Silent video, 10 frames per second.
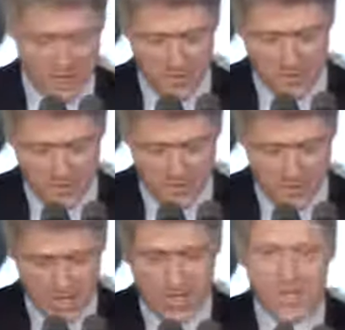people
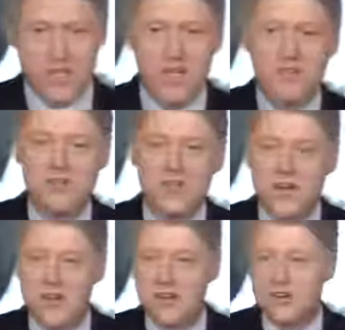to live
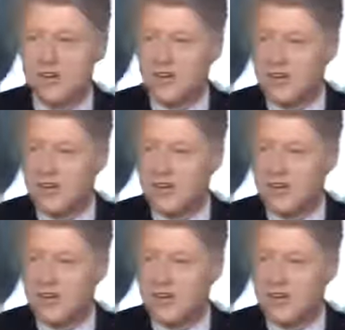together